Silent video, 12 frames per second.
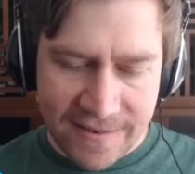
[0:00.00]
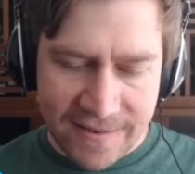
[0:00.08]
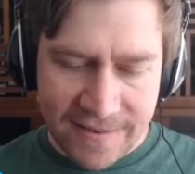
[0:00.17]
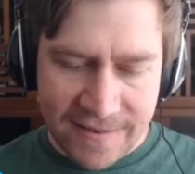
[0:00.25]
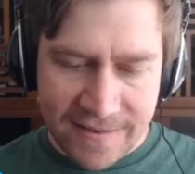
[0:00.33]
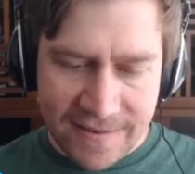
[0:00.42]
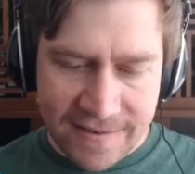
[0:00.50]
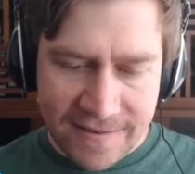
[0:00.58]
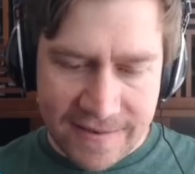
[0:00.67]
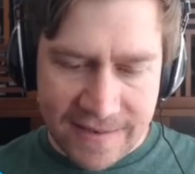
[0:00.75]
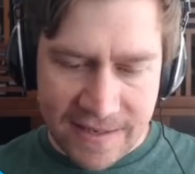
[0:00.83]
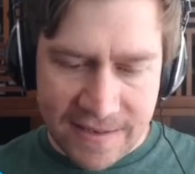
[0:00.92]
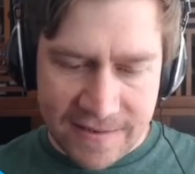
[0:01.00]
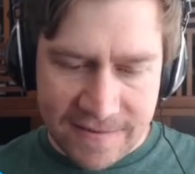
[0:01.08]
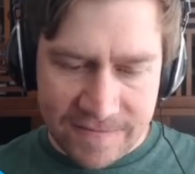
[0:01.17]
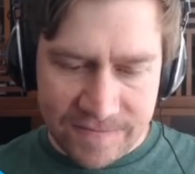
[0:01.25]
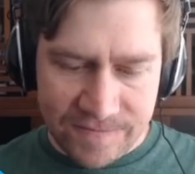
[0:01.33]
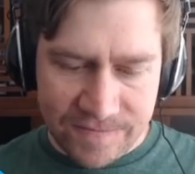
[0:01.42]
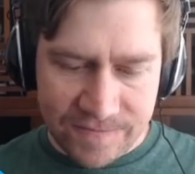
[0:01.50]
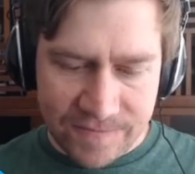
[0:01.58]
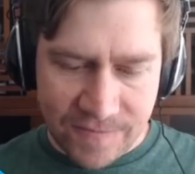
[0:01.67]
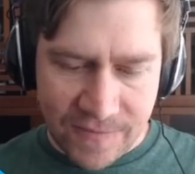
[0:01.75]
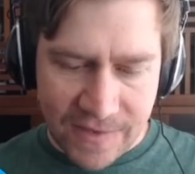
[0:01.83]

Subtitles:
Nobody speaks.